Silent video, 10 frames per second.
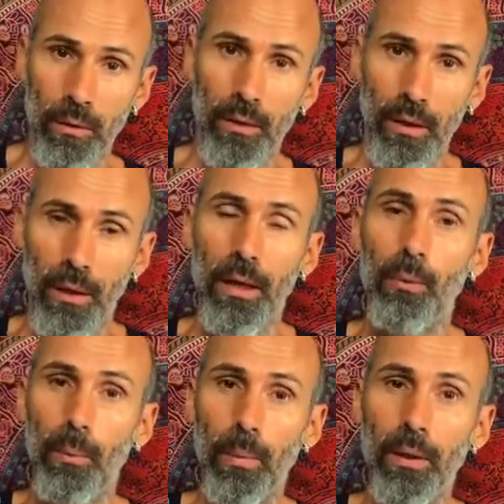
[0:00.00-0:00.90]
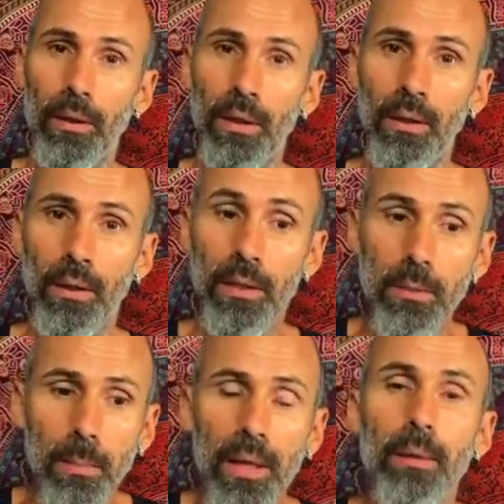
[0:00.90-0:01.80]
in our body is
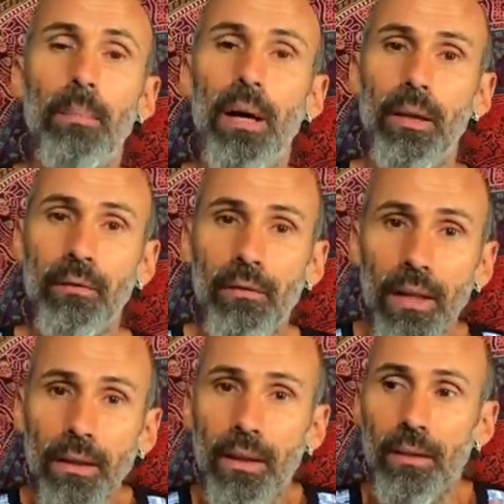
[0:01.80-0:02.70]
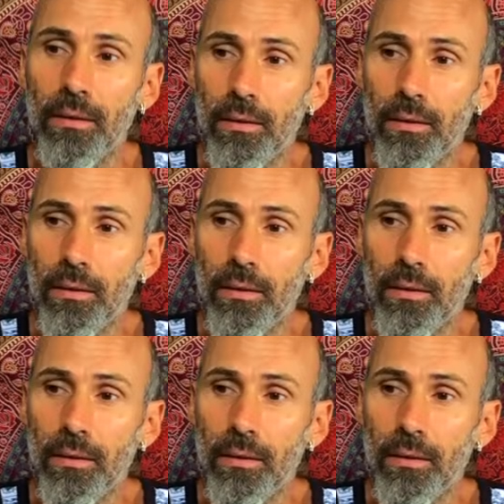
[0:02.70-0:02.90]
made by Vata.